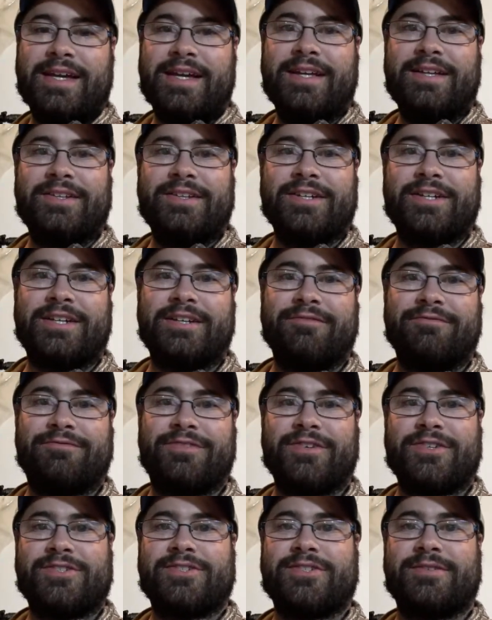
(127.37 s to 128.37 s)
looking
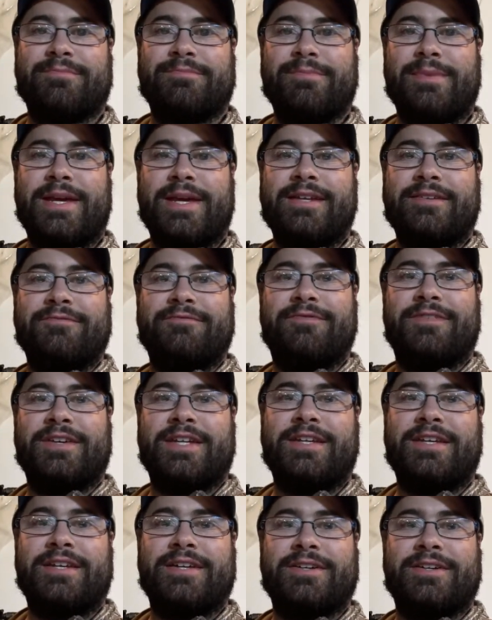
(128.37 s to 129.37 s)
for some main
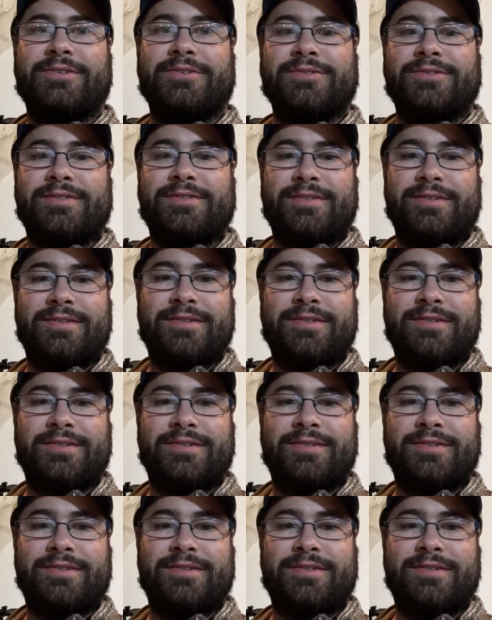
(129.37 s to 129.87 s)
videos,